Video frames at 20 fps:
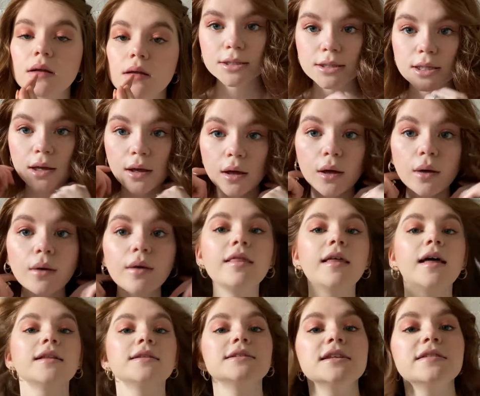So
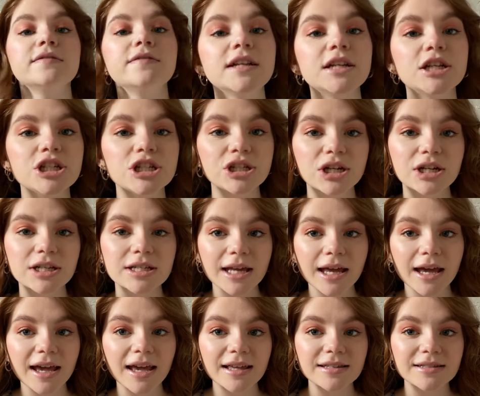that's the finished look,
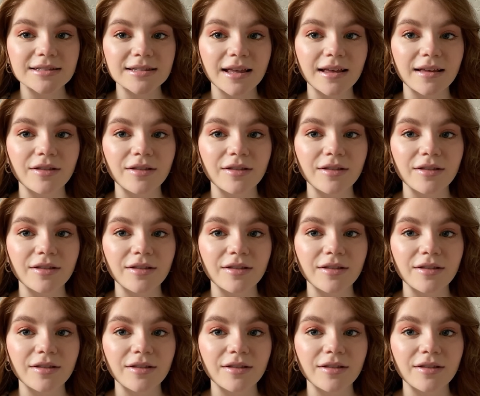guys.